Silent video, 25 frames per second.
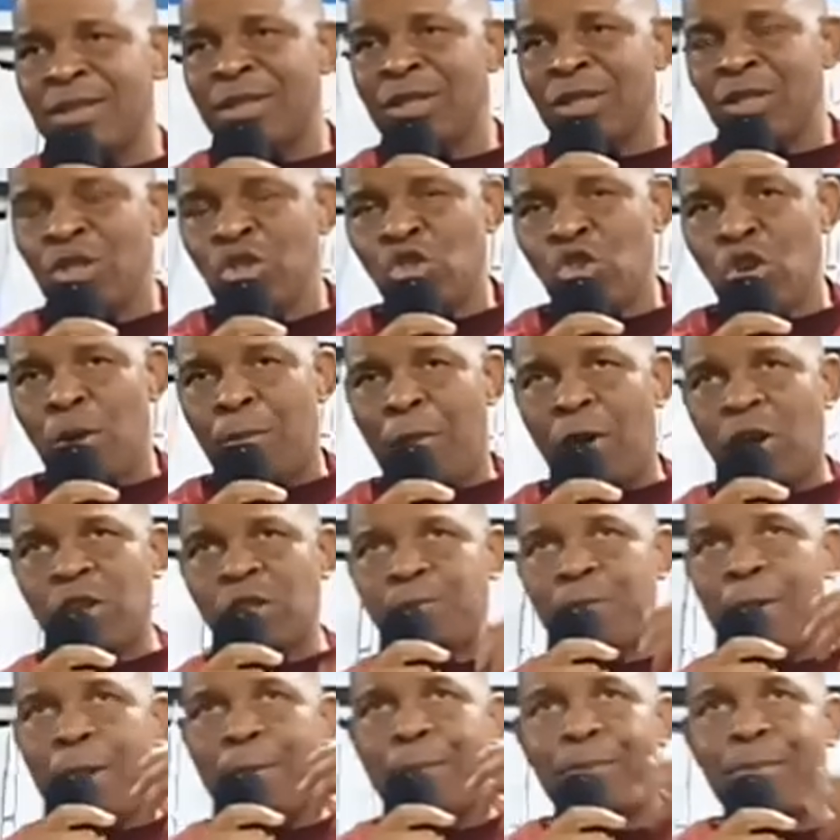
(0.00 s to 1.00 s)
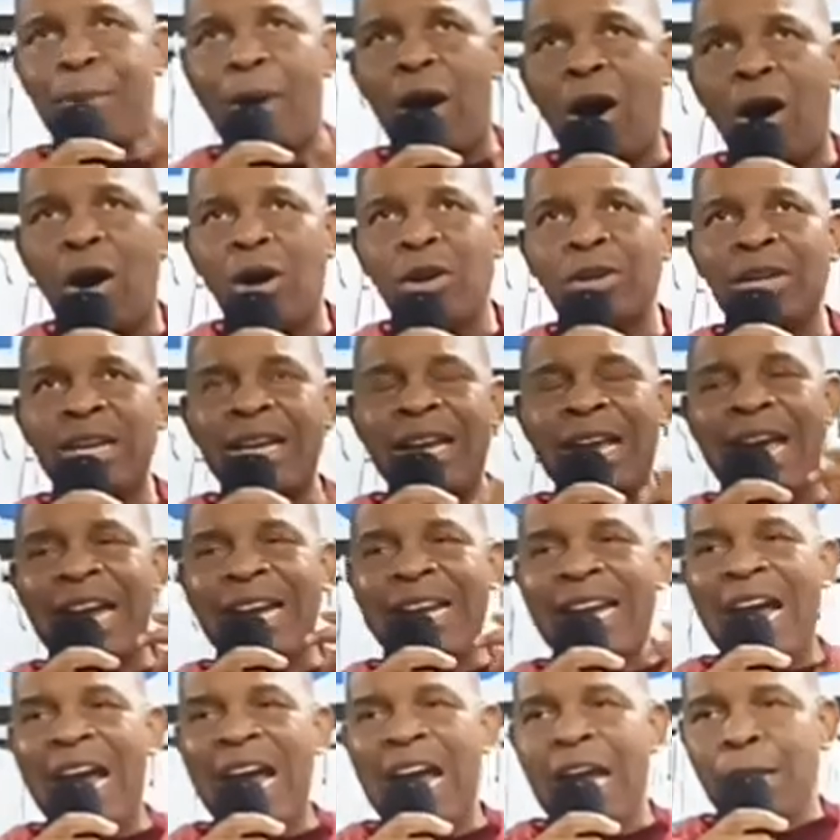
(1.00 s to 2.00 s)
You must be born
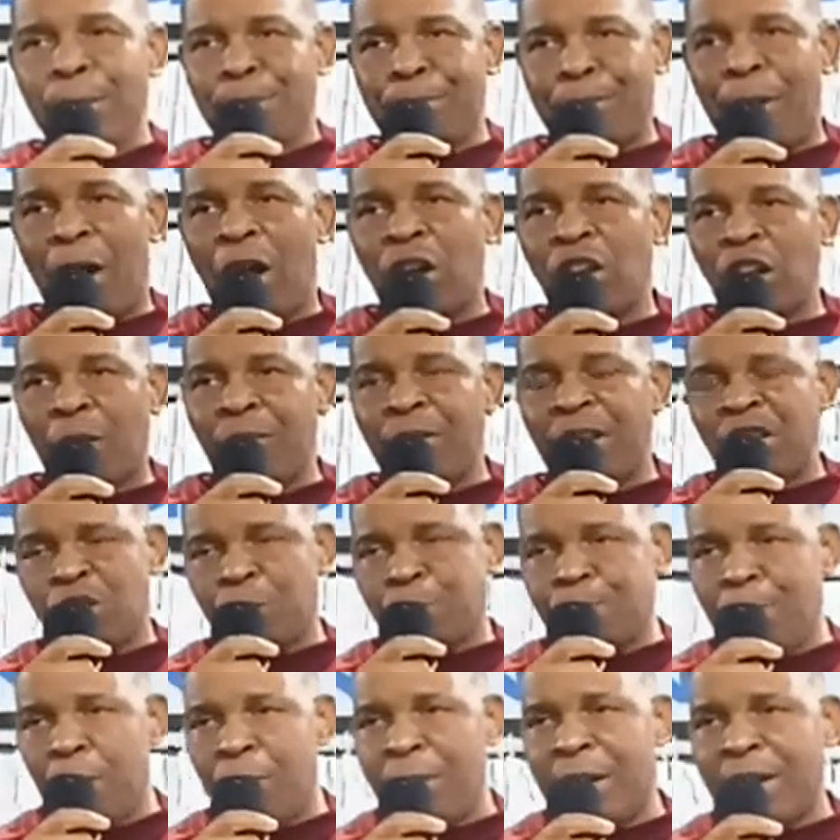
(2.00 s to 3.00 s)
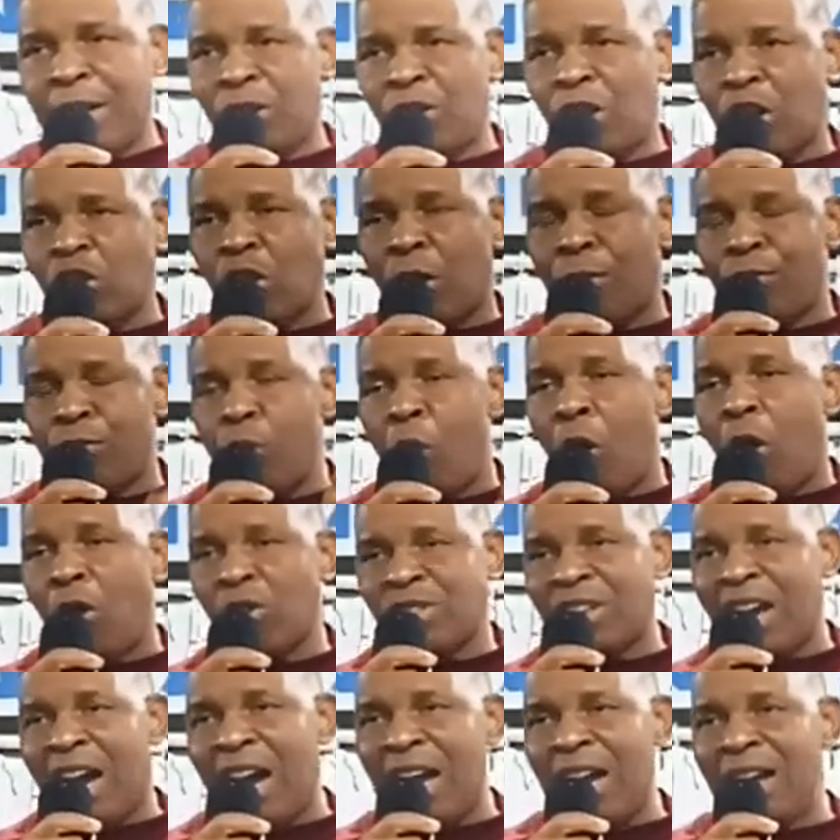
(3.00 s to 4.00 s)
again, born of the Spirit, not of
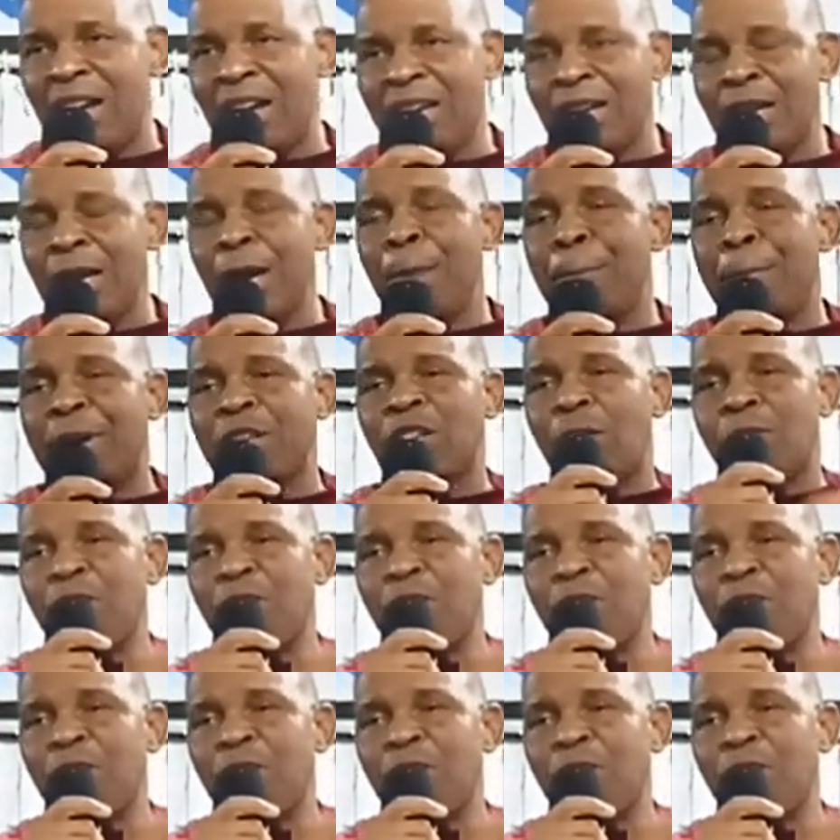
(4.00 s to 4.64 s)
water, but of the